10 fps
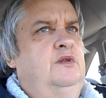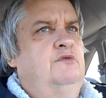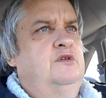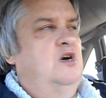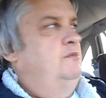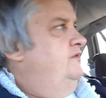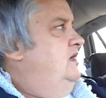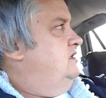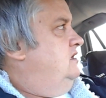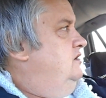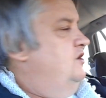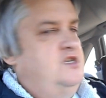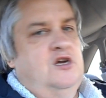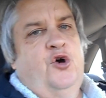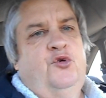retirement, at the
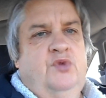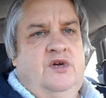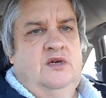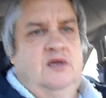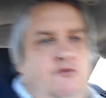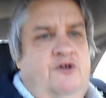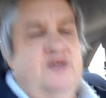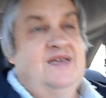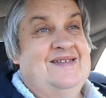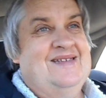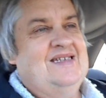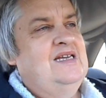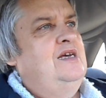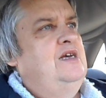nursing home where he is,